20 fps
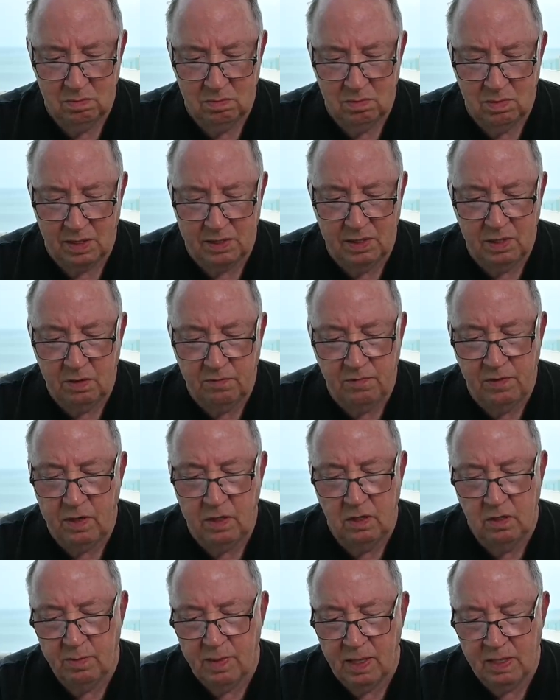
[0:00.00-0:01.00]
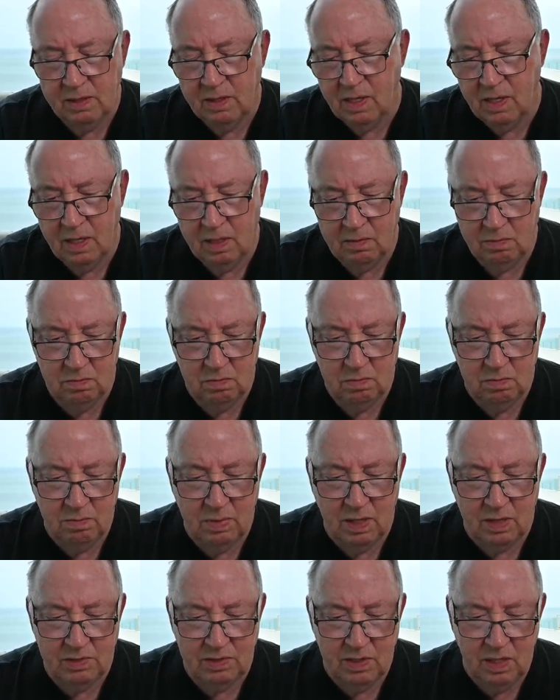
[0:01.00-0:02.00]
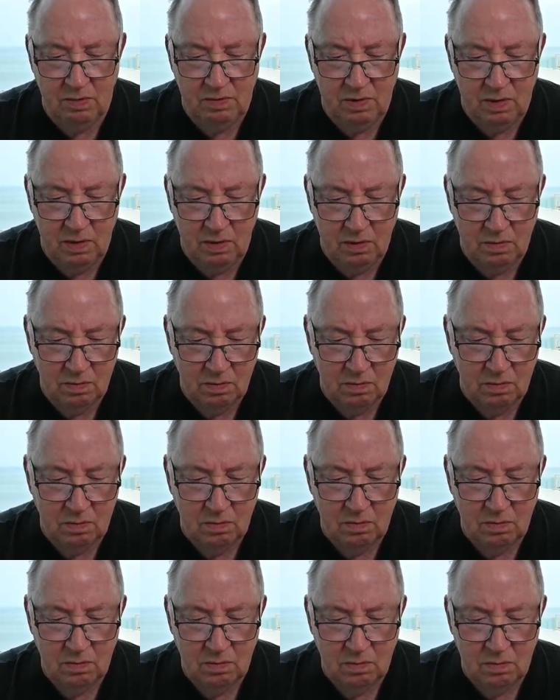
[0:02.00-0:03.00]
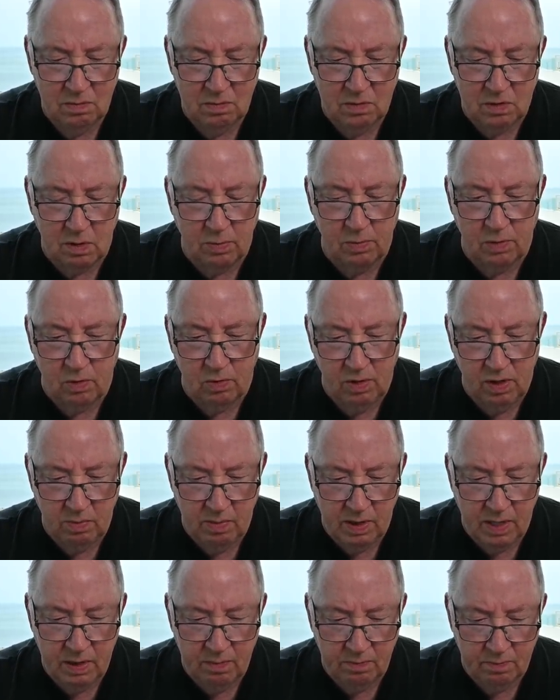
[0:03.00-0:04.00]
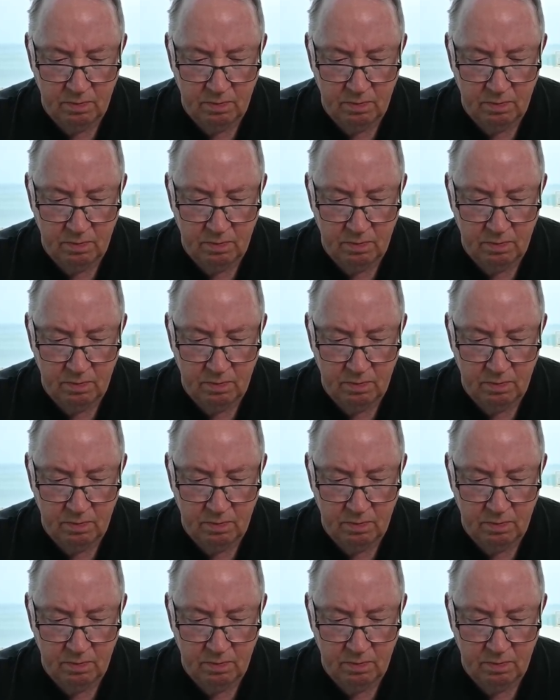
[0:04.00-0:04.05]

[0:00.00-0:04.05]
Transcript: I did a video about that, about safety, somewhere way back.